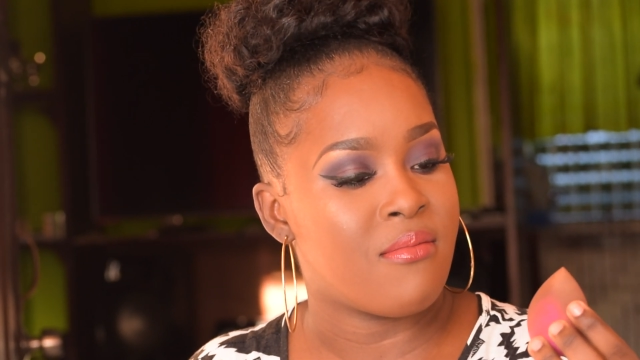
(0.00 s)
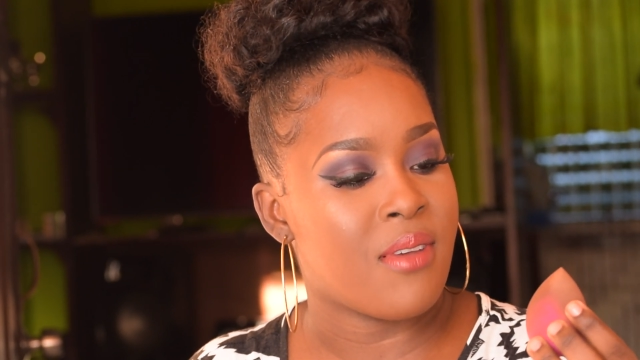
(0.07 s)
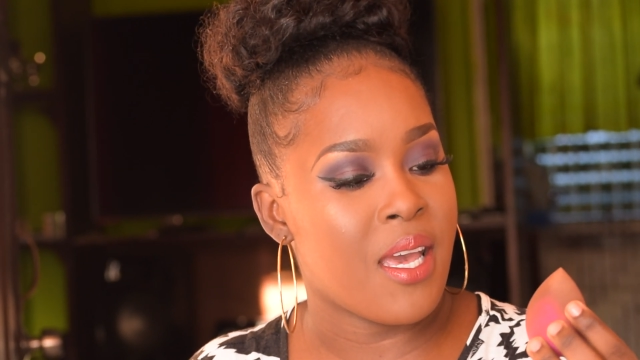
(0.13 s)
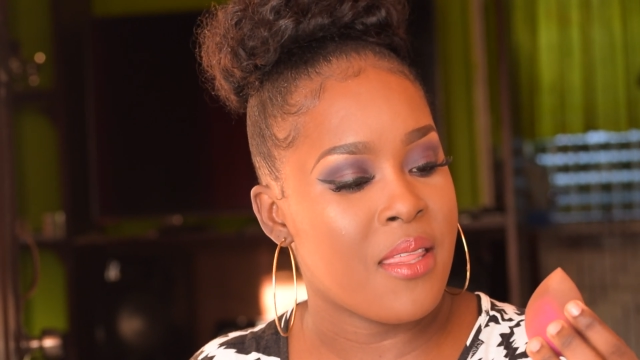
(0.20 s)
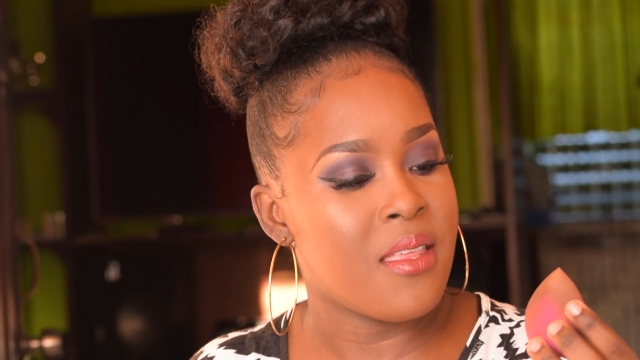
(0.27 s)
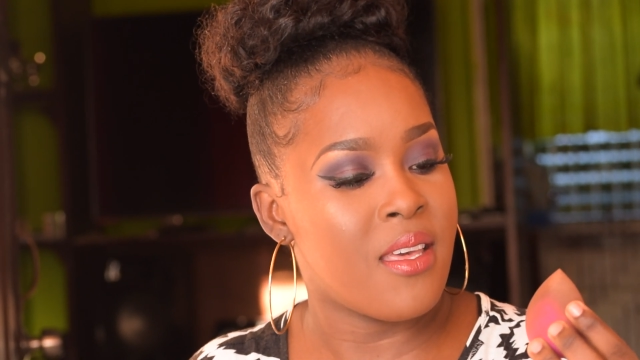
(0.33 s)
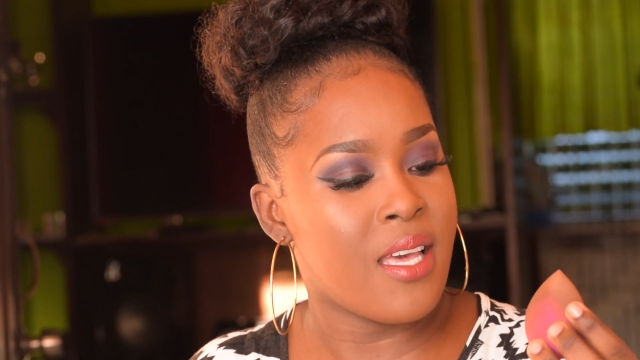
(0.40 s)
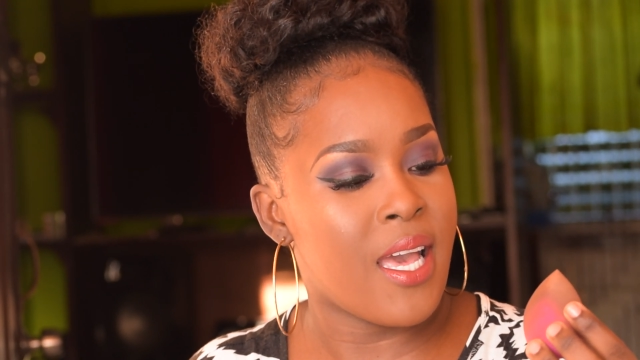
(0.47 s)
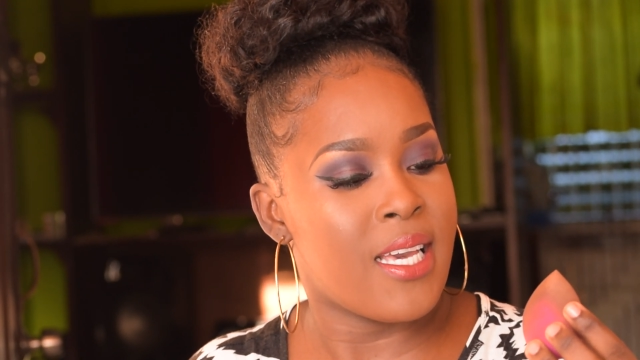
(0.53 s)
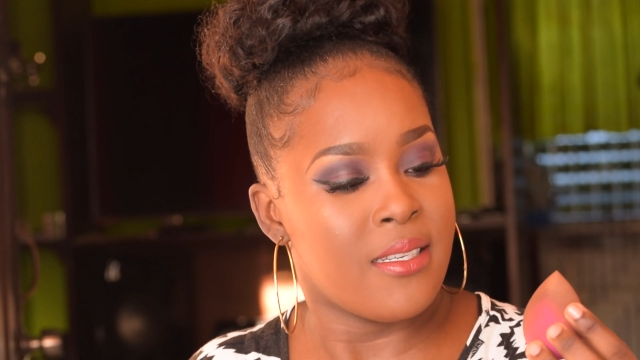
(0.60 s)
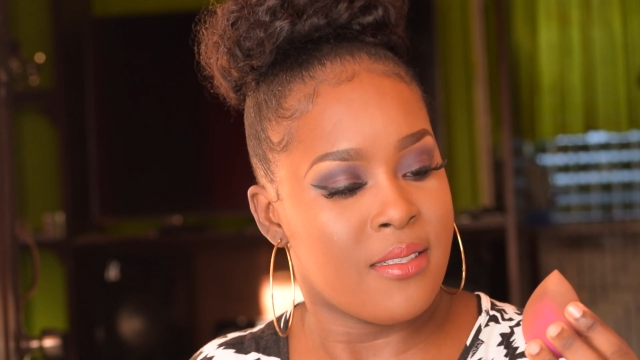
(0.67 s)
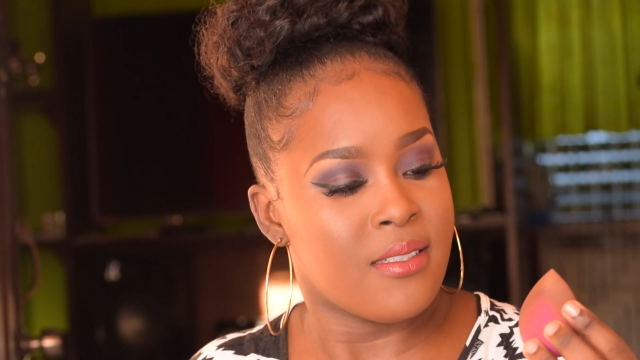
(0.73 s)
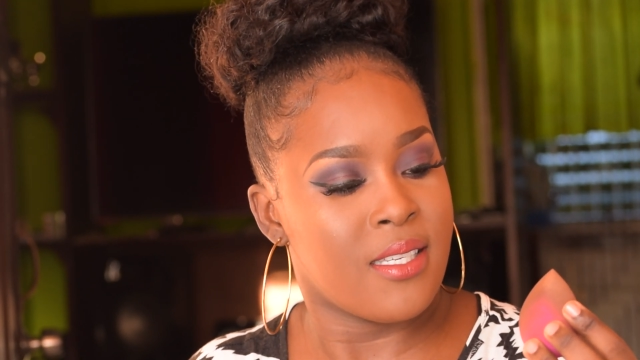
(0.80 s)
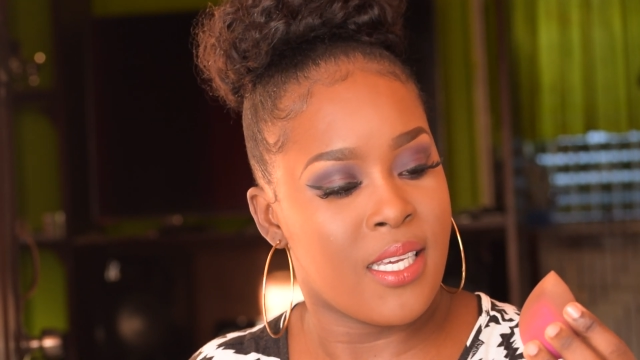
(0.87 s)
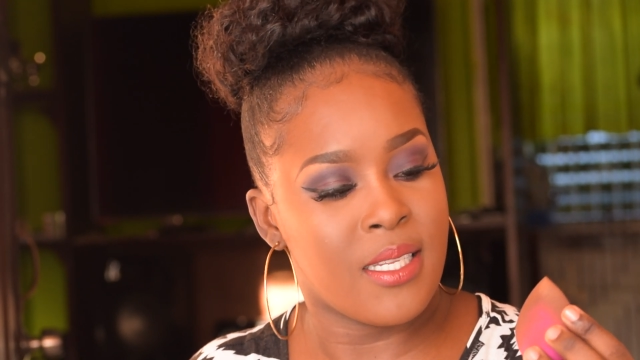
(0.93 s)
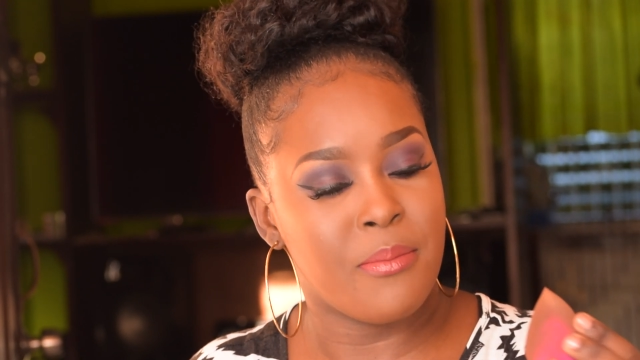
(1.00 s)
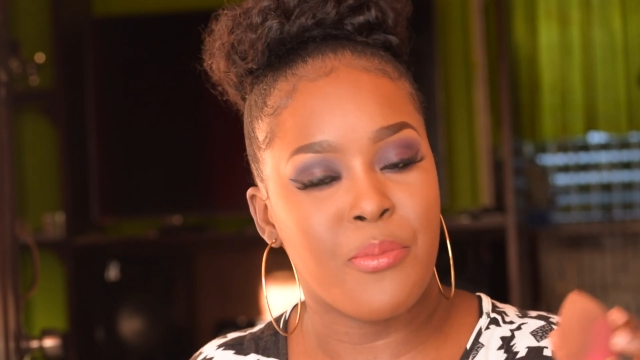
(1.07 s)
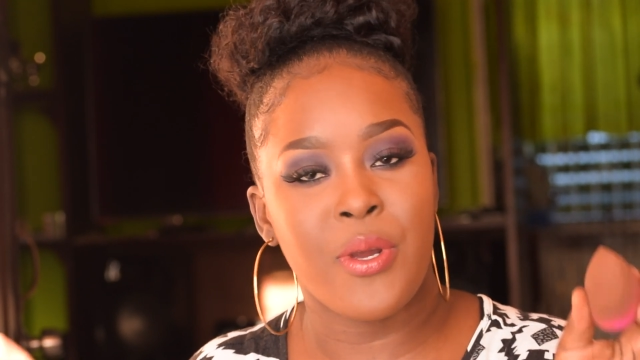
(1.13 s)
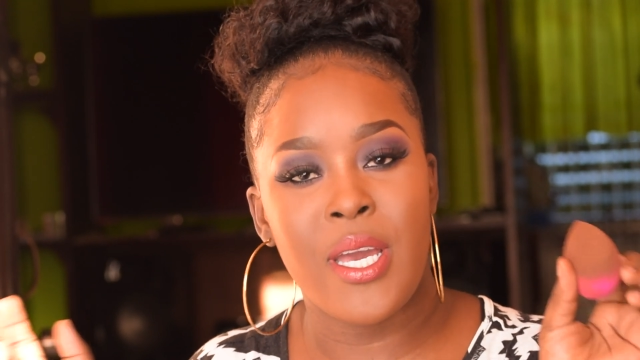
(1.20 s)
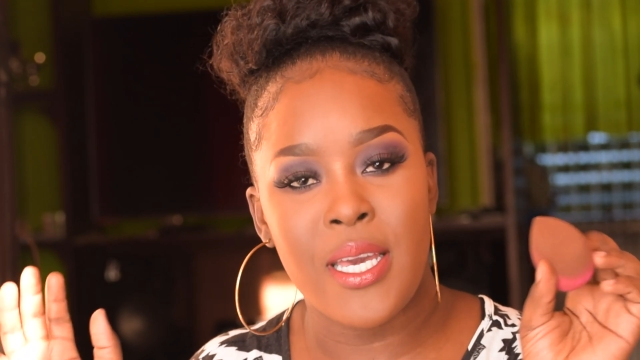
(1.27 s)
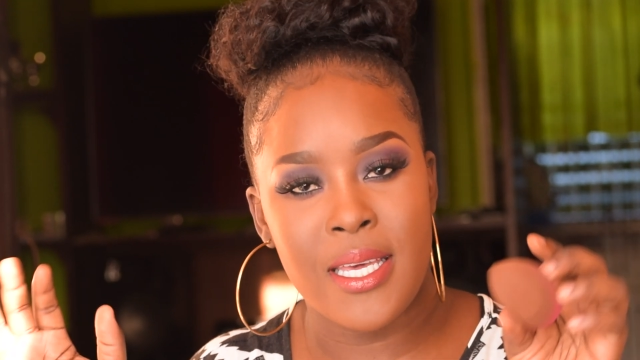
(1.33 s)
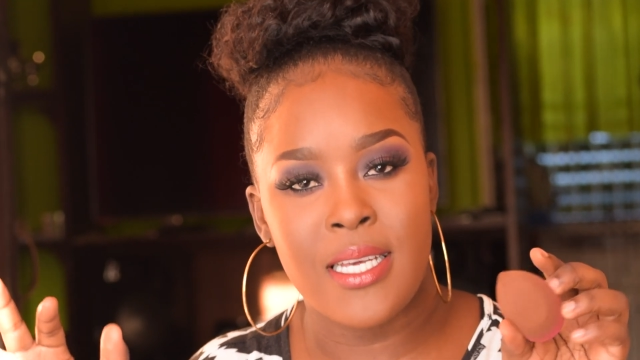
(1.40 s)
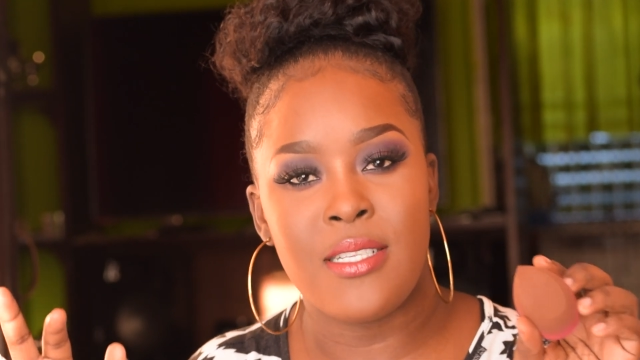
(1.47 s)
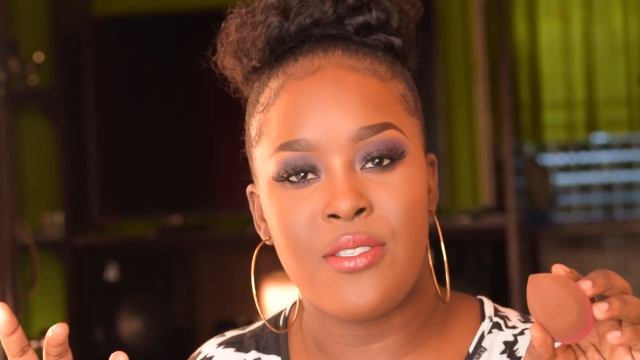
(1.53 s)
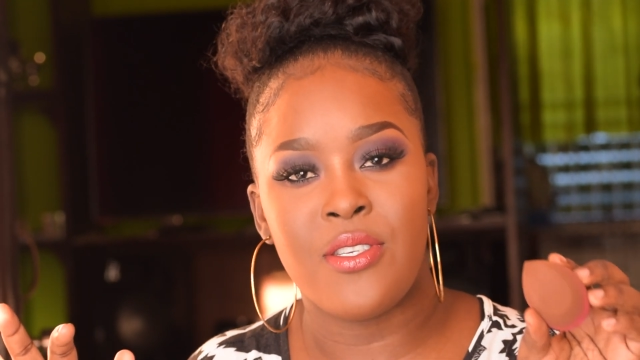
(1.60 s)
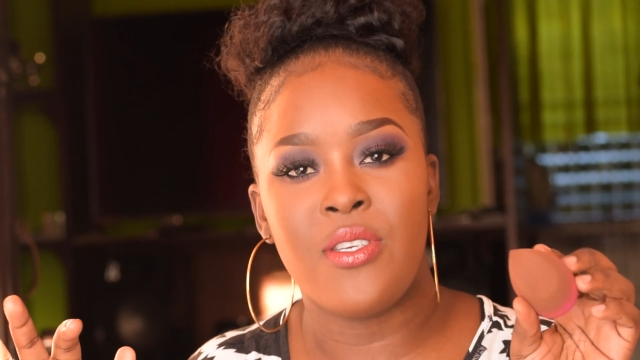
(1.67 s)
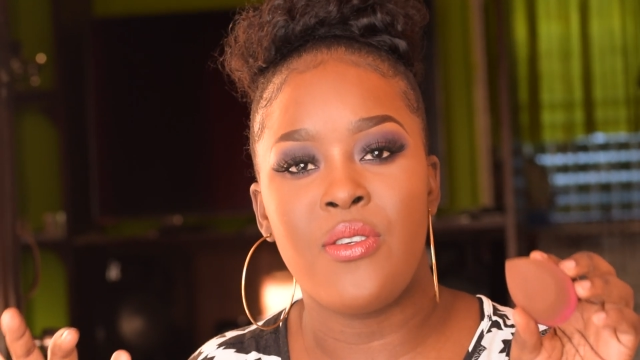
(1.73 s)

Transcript: I think I can break into